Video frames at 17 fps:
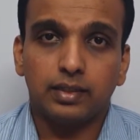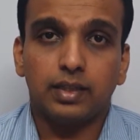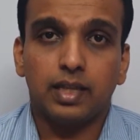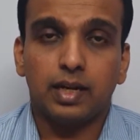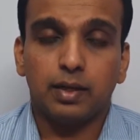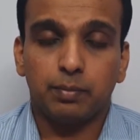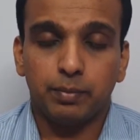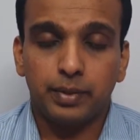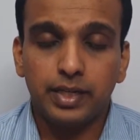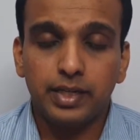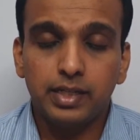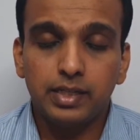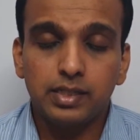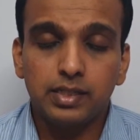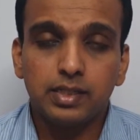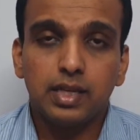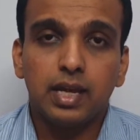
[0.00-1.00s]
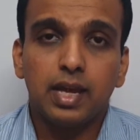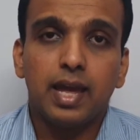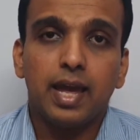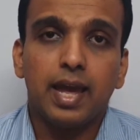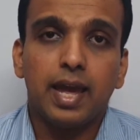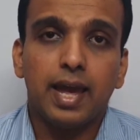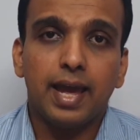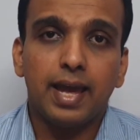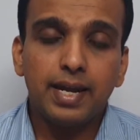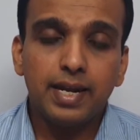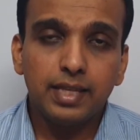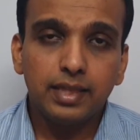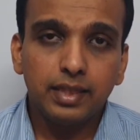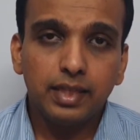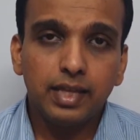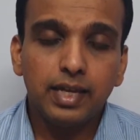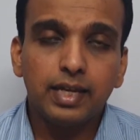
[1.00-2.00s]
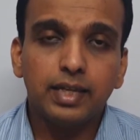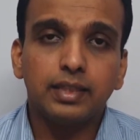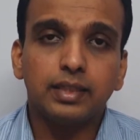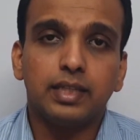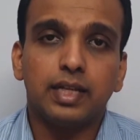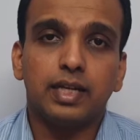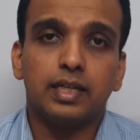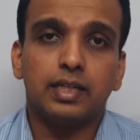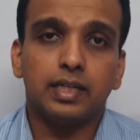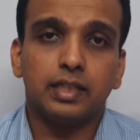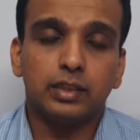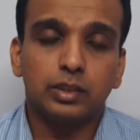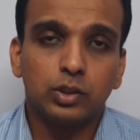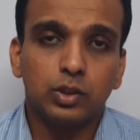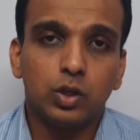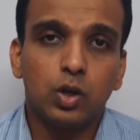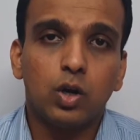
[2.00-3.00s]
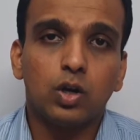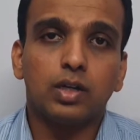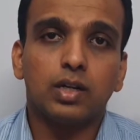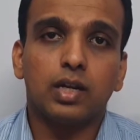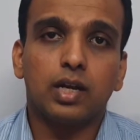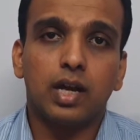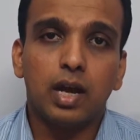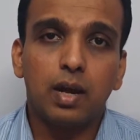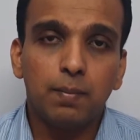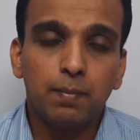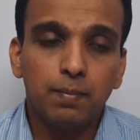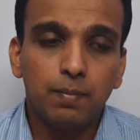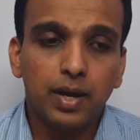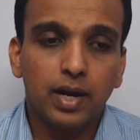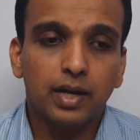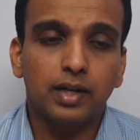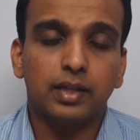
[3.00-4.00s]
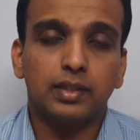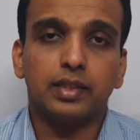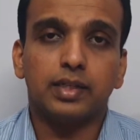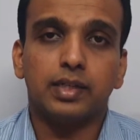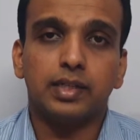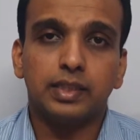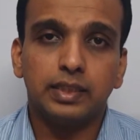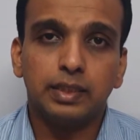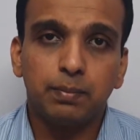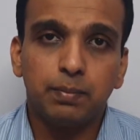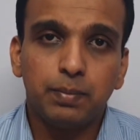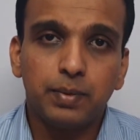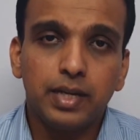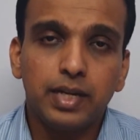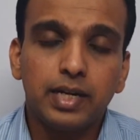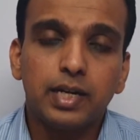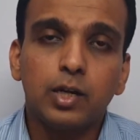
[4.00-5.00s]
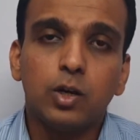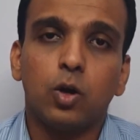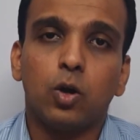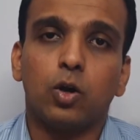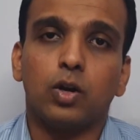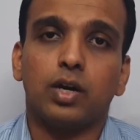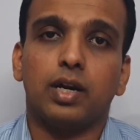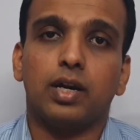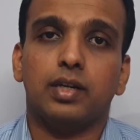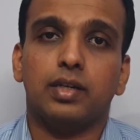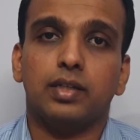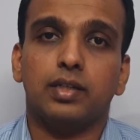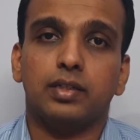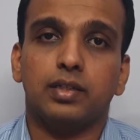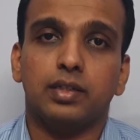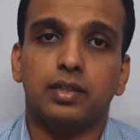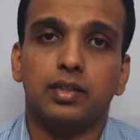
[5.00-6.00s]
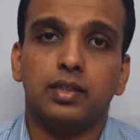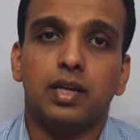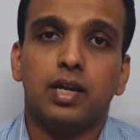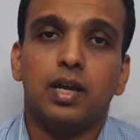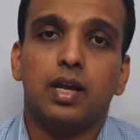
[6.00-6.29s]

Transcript: that means anything that does not come under the discipline or under the